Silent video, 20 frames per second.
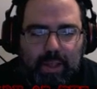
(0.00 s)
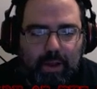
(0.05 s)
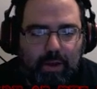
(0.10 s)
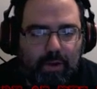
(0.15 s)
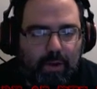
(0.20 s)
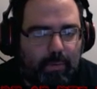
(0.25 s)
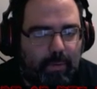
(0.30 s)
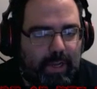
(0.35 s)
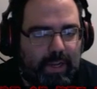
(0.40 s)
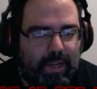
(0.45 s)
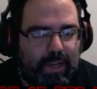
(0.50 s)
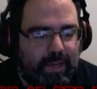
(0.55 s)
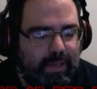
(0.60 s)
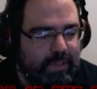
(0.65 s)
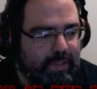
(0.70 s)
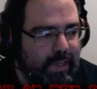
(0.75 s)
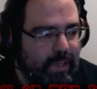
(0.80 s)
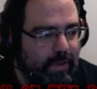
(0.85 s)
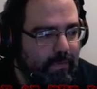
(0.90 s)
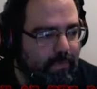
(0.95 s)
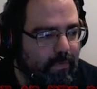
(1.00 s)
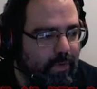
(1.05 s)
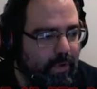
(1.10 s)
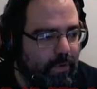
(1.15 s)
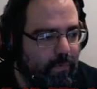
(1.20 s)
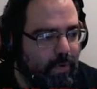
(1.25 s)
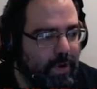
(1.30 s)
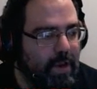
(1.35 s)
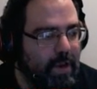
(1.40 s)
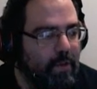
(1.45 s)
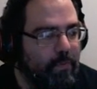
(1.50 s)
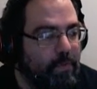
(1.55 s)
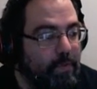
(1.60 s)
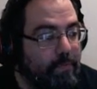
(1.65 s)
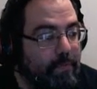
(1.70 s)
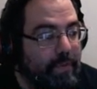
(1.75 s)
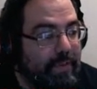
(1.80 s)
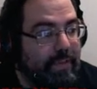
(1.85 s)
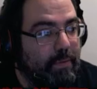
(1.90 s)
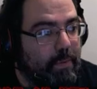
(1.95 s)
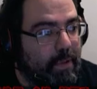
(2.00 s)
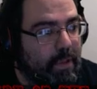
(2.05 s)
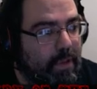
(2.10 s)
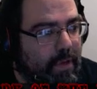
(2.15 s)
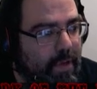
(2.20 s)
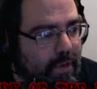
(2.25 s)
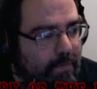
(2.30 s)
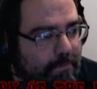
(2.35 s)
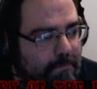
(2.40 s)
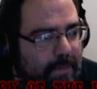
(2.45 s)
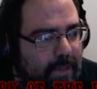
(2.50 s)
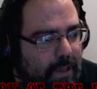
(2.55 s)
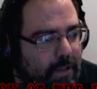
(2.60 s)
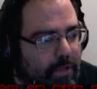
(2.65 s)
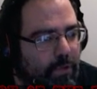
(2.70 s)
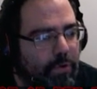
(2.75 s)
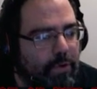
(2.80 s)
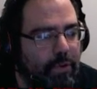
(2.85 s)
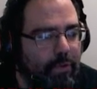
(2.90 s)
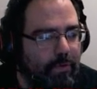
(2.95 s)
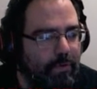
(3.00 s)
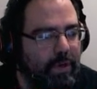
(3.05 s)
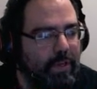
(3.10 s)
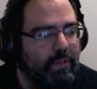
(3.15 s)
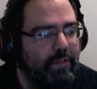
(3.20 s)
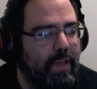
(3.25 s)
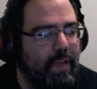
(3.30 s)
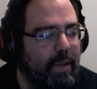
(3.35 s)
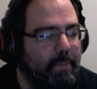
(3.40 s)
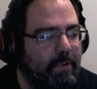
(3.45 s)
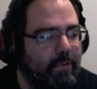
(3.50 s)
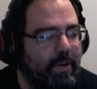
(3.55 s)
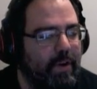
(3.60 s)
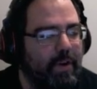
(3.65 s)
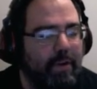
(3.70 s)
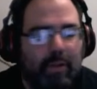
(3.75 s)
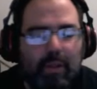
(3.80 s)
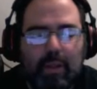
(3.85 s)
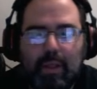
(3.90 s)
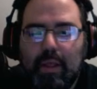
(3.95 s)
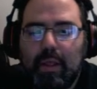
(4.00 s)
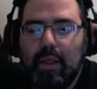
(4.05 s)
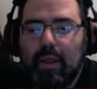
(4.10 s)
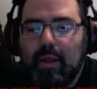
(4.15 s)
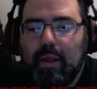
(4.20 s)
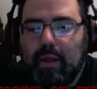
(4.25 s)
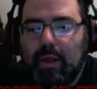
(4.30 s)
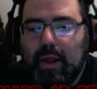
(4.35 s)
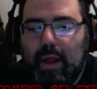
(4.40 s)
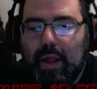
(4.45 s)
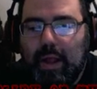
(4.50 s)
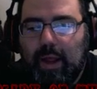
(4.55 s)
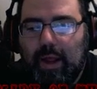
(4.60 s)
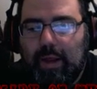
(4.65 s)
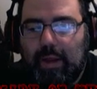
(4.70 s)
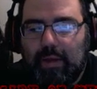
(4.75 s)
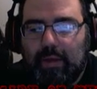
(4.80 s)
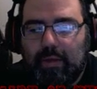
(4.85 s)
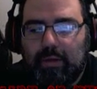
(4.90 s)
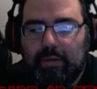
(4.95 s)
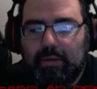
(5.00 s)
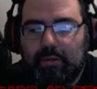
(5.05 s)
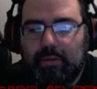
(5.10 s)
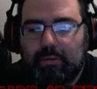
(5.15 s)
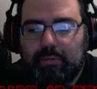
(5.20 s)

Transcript: All my guys have a Ring of Invisibility. Think Lord of the Rings, Hobbit Ring. Uh,